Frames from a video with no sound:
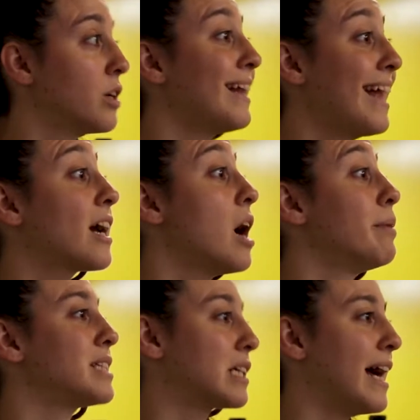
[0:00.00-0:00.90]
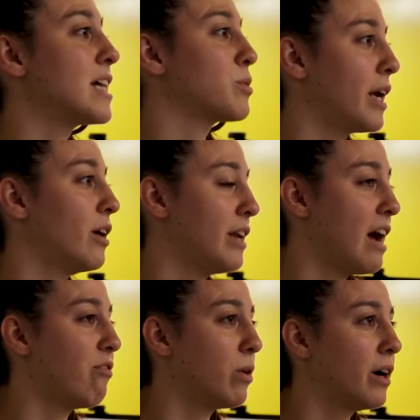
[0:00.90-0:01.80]
so I like coming to class when I don't
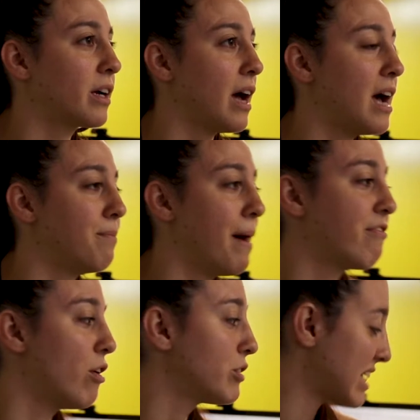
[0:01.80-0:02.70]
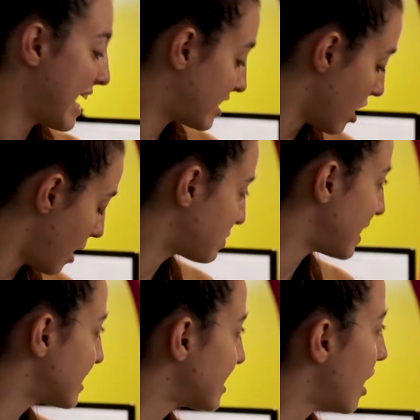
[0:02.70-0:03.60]
have work and my phone decided to
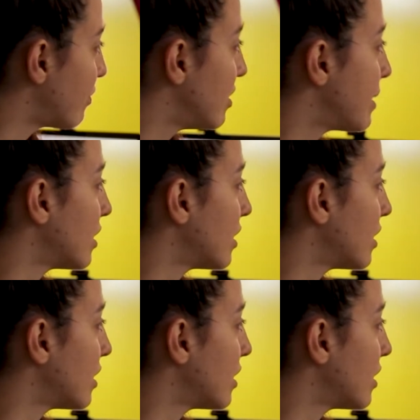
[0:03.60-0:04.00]
update itself in the